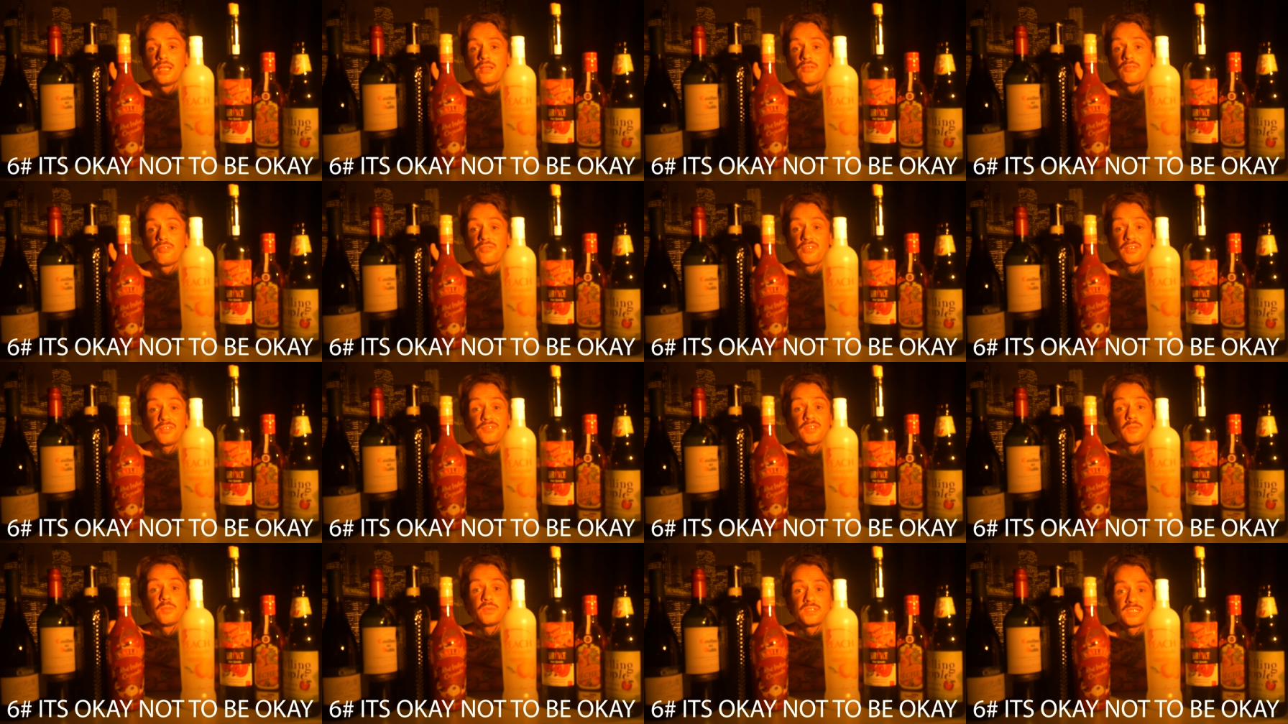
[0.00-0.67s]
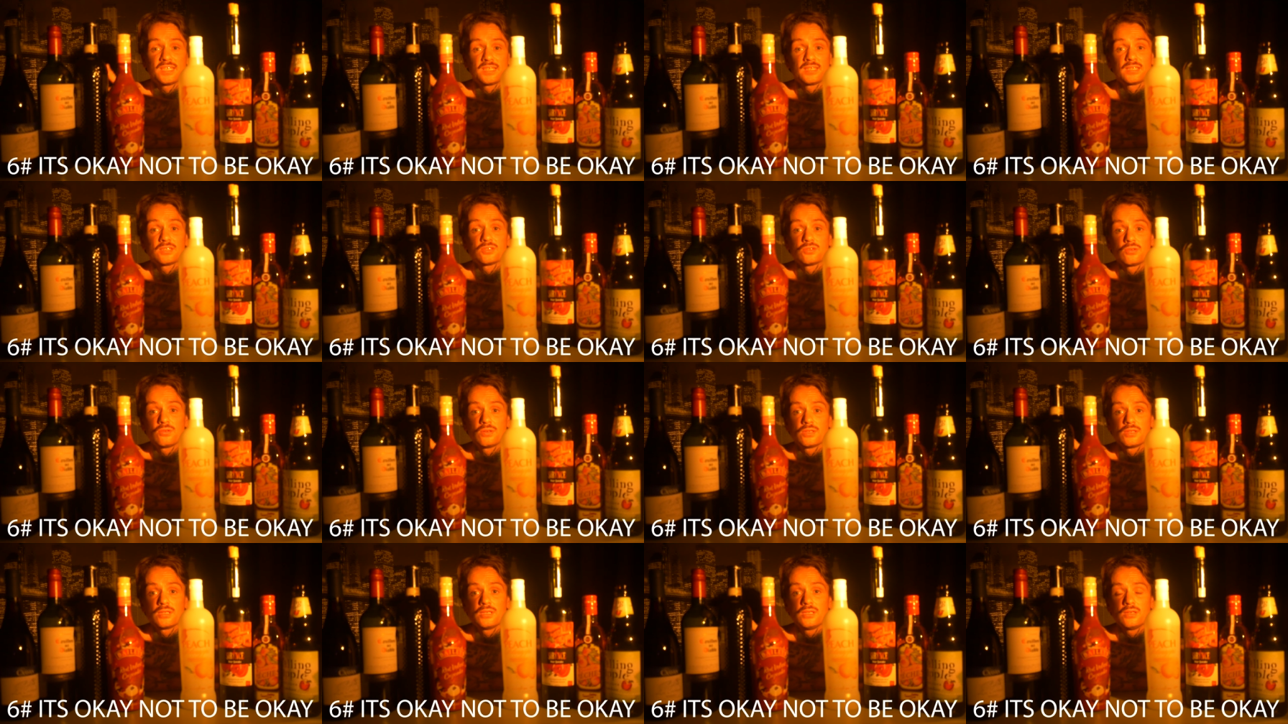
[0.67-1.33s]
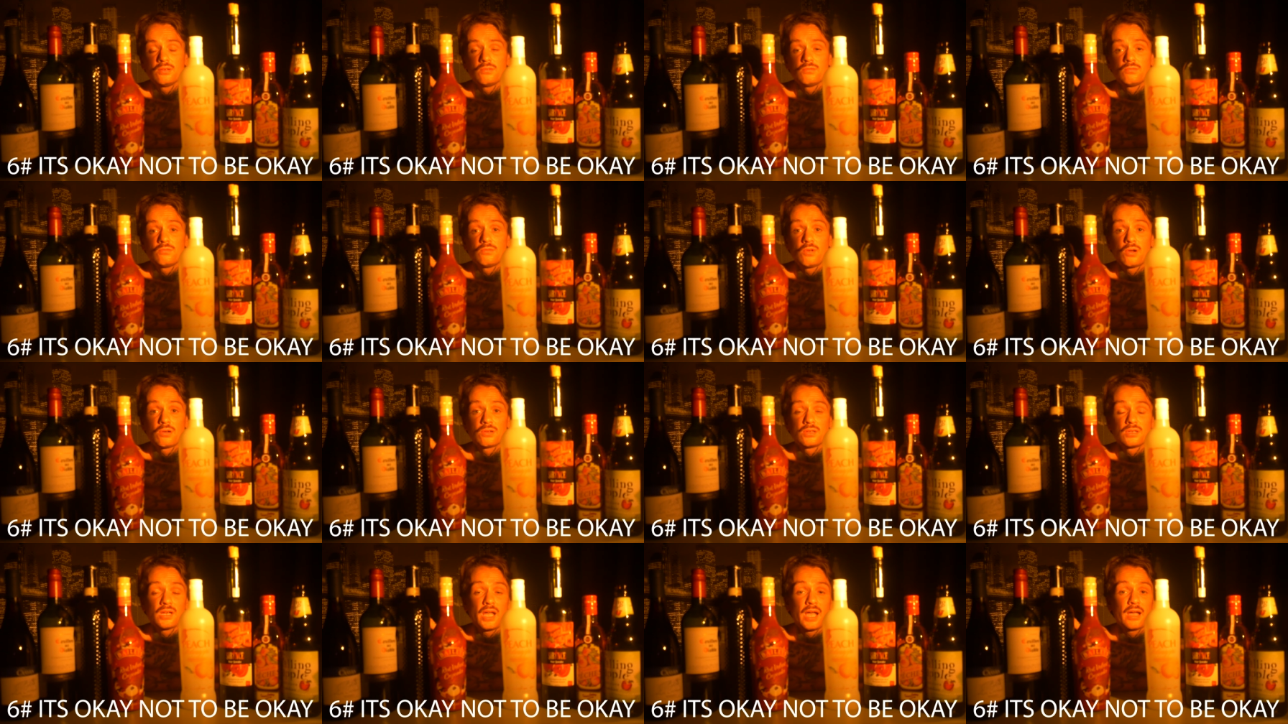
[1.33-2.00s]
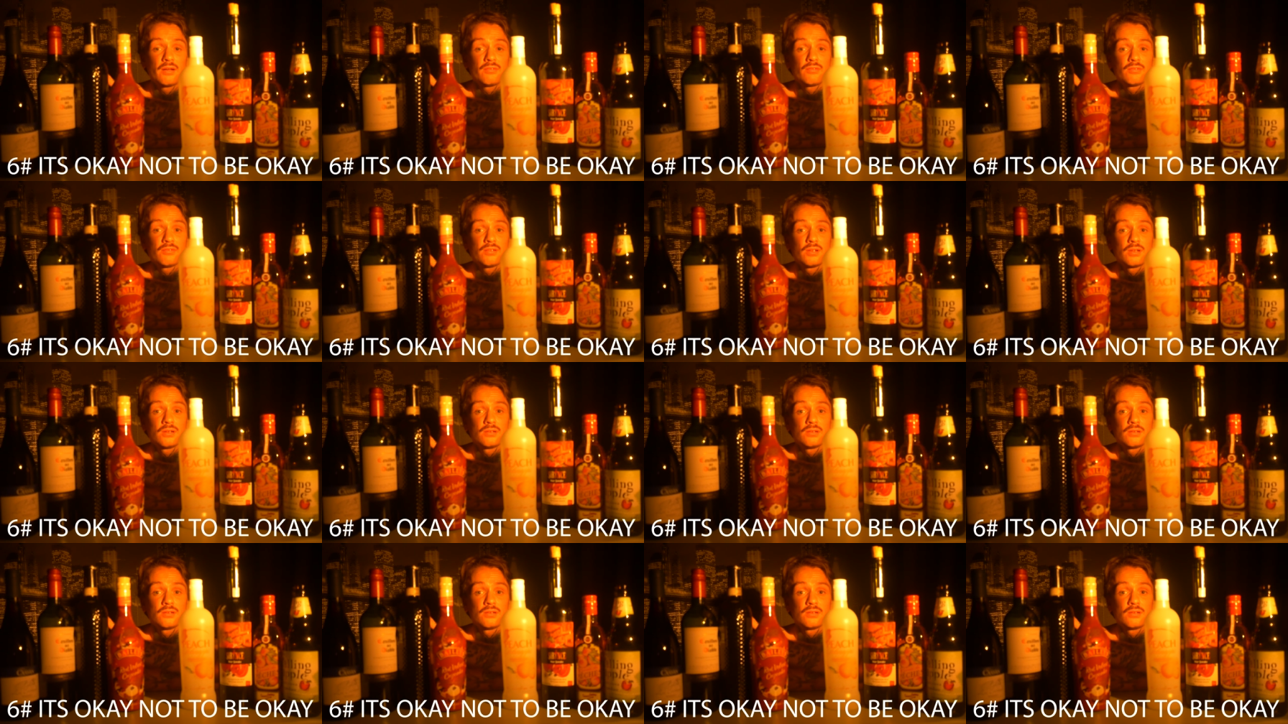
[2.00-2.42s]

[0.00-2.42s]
50% anxiety rather than have